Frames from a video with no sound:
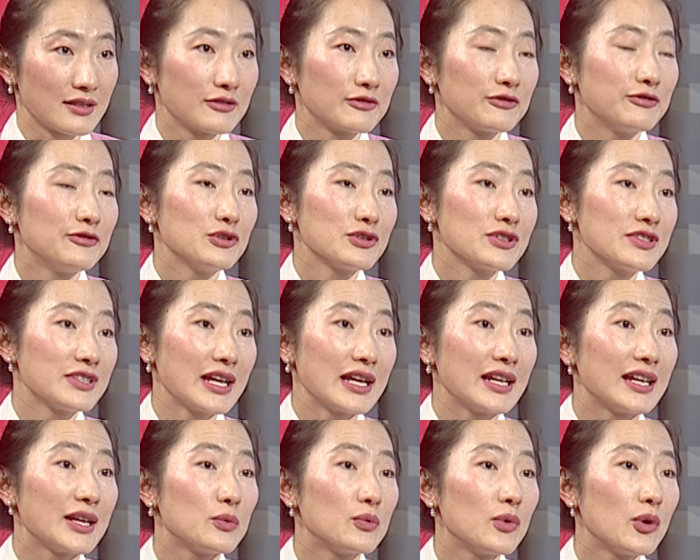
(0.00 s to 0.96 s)

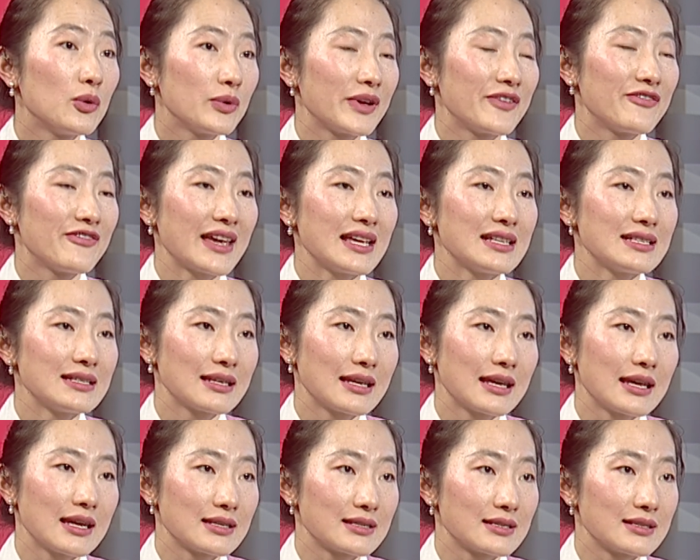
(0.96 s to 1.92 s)
Unfortunately, what we're
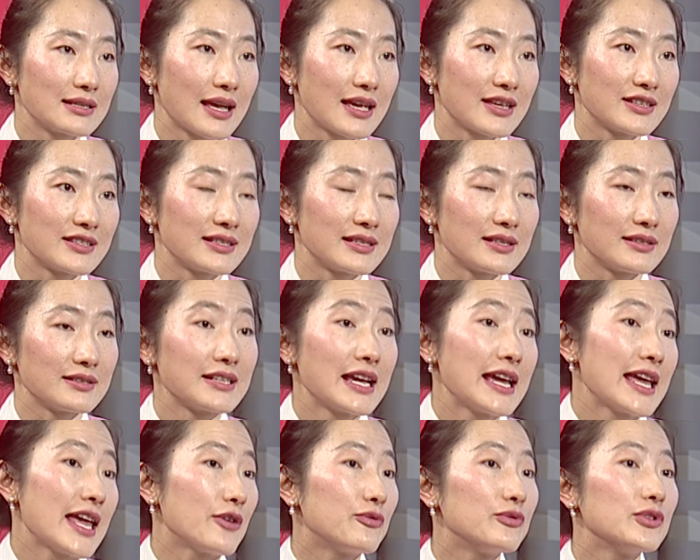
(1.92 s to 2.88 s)
facing here today is that
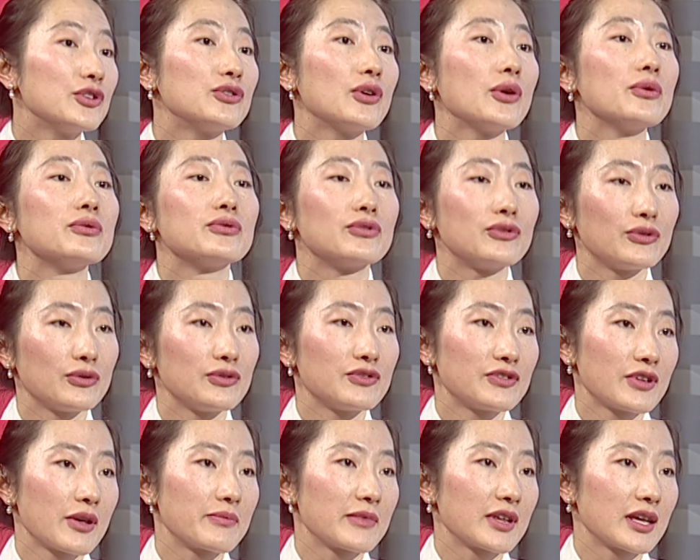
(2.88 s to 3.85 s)
if we don't do
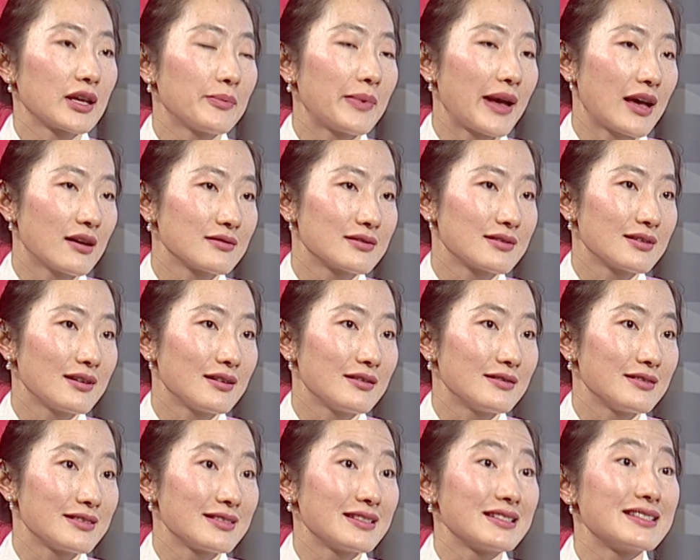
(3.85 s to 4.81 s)
something about
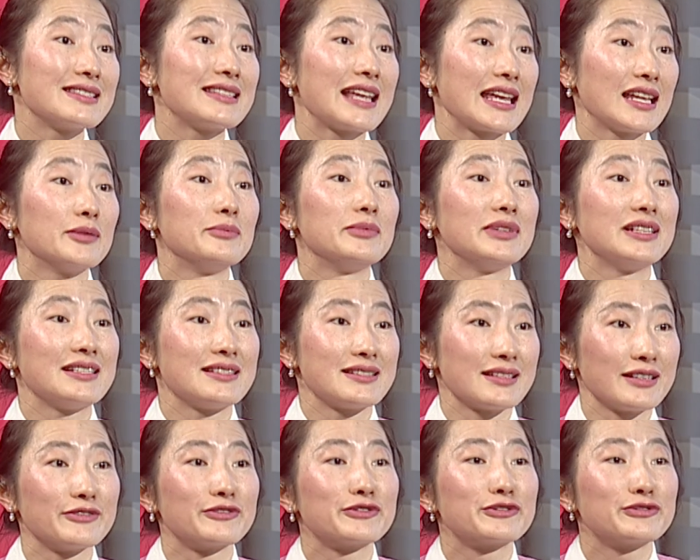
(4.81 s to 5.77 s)
the
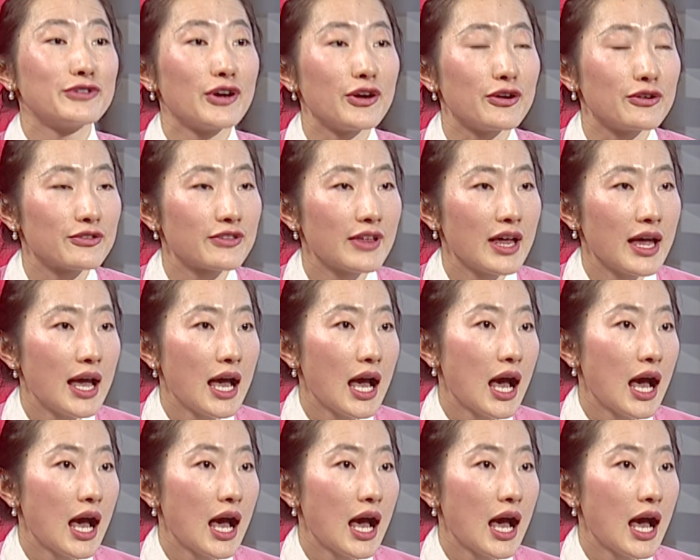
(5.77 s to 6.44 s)
sustainability of growth,